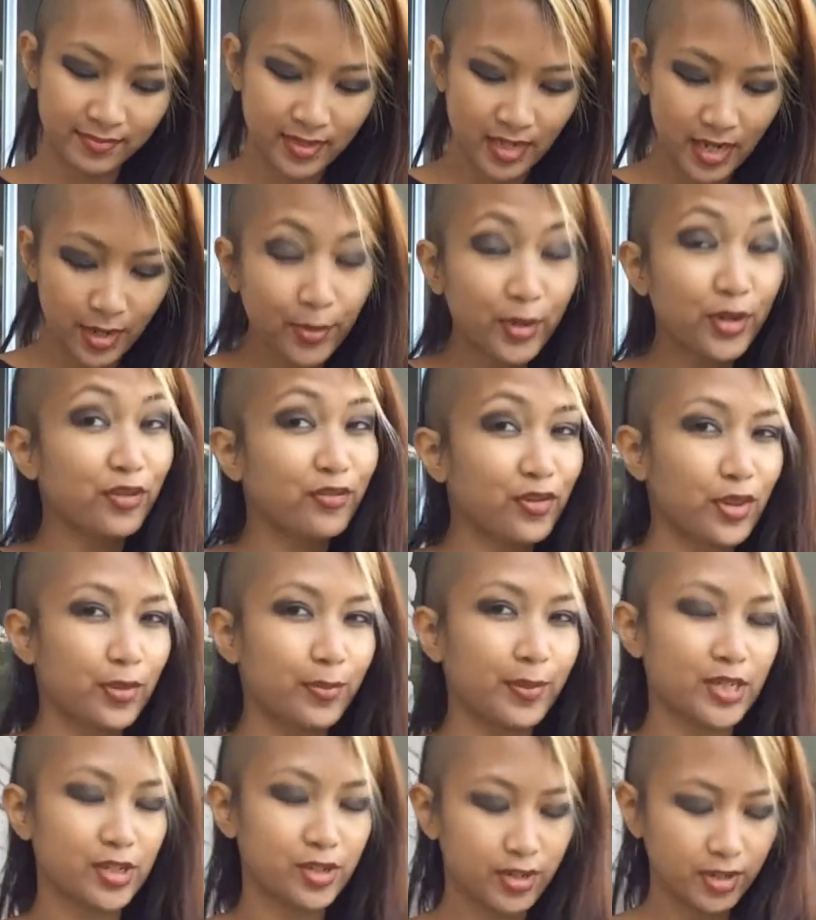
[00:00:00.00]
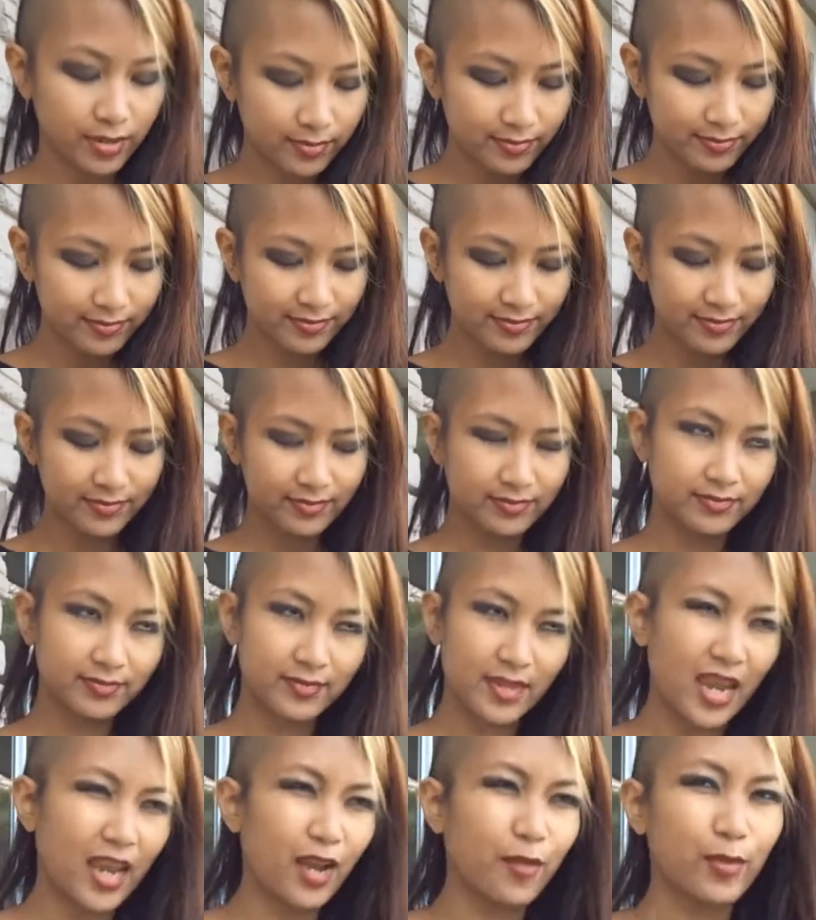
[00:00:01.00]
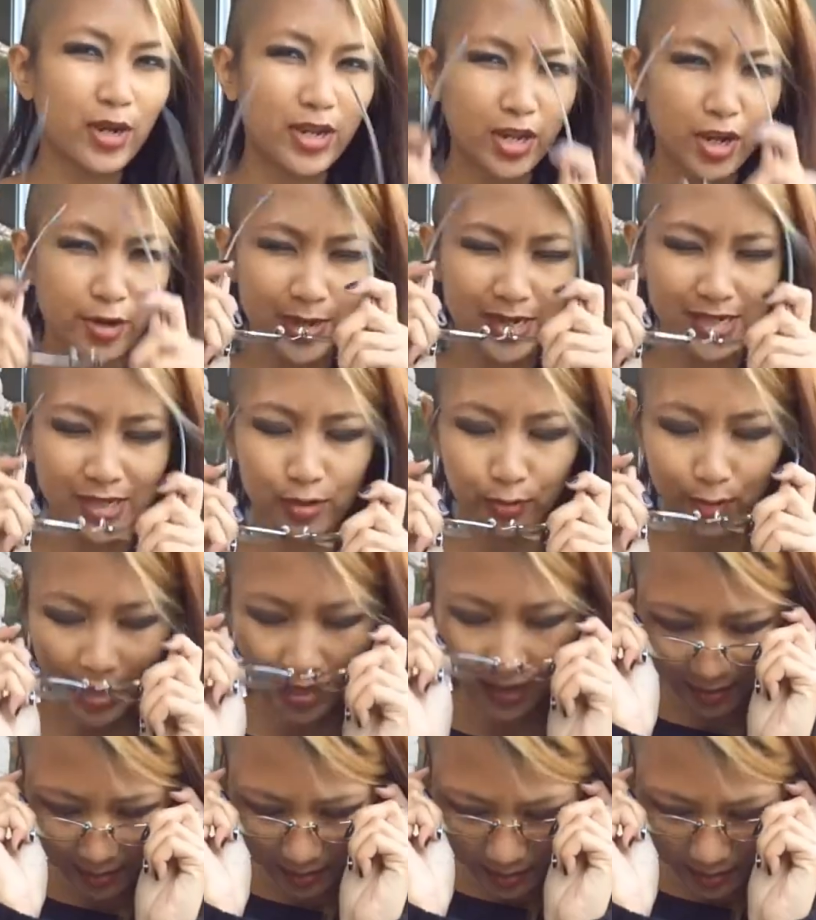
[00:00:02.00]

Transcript: It'd be good for the beach though. And when I go back to Hawaii.